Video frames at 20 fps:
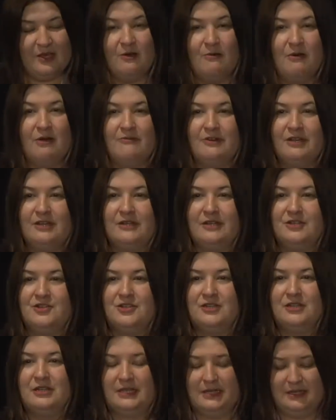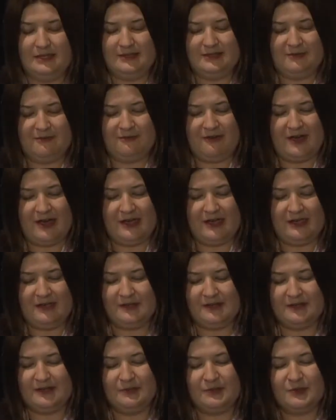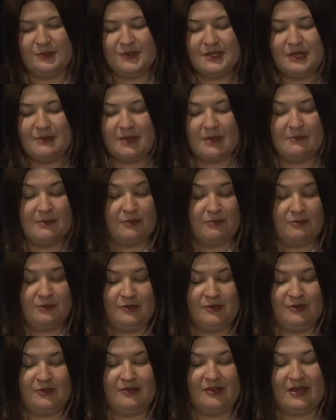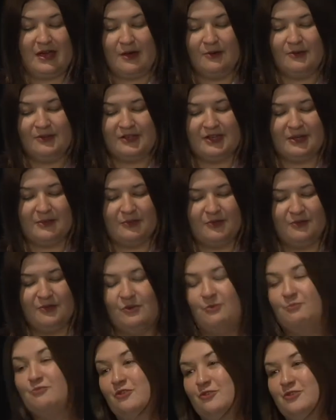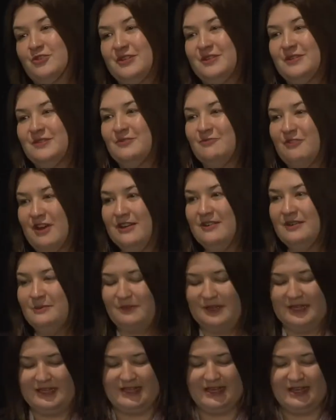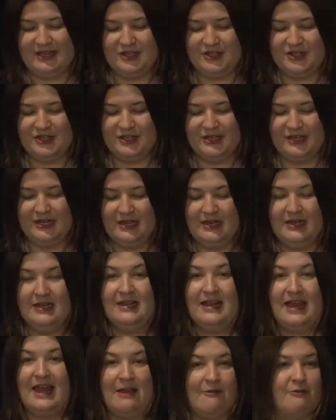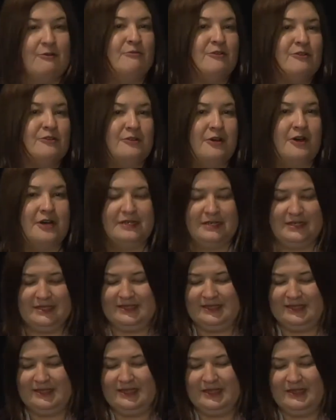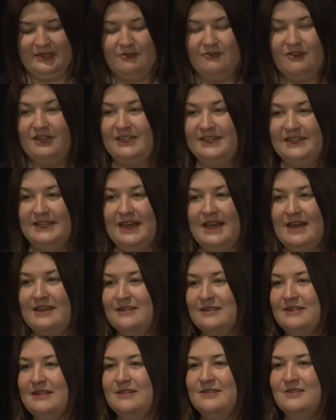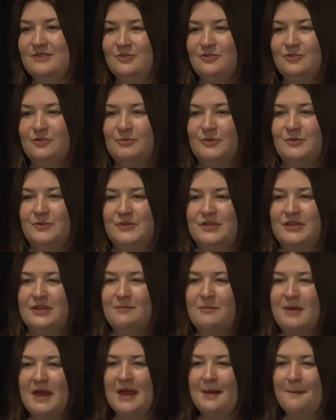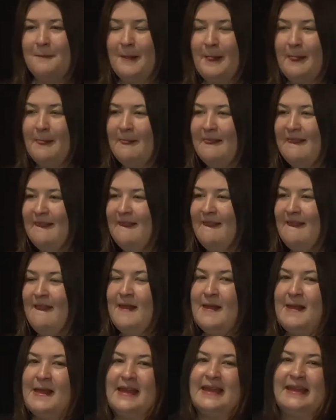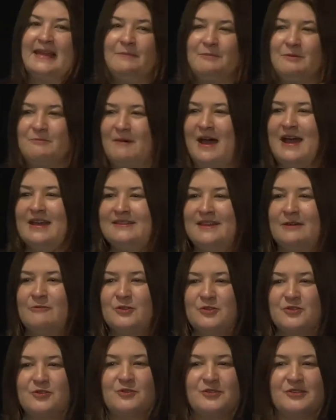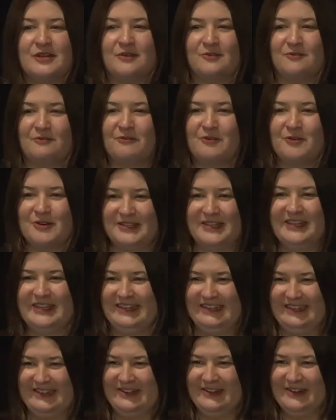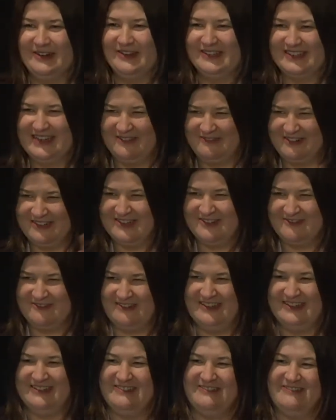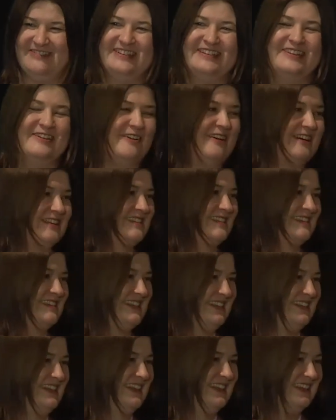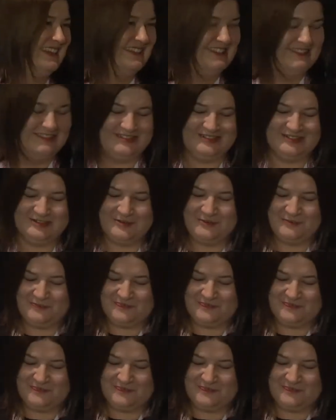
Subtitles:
When we initially defined a museum app as one of the outcomes of this project in the grant application, everyone nodded and agreed, yes, let's do a museum app. Keep in mind, that was 2014, you know, that was a really, really hot thing to do.